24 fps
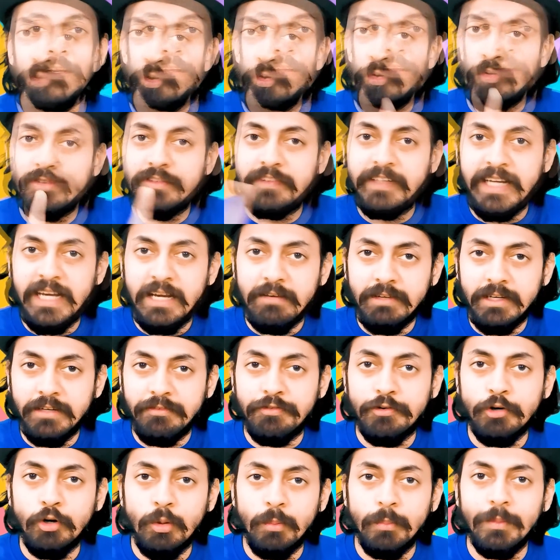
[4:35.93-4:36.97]
So stay away
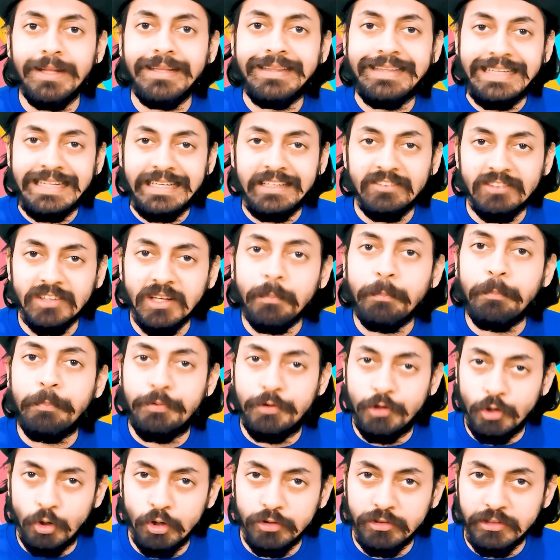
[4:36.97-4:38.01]
from these
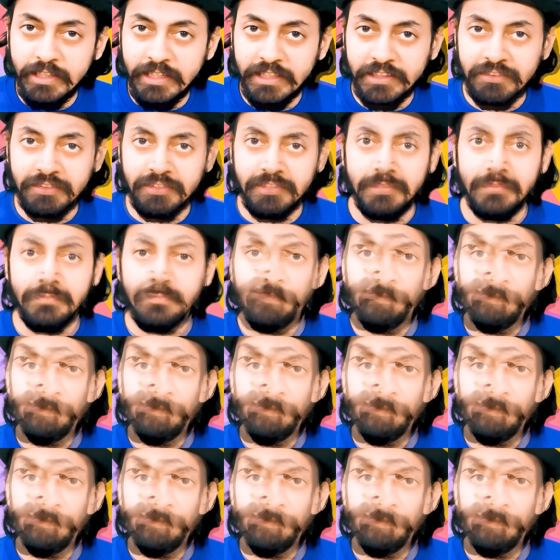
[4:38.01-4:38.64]
projects.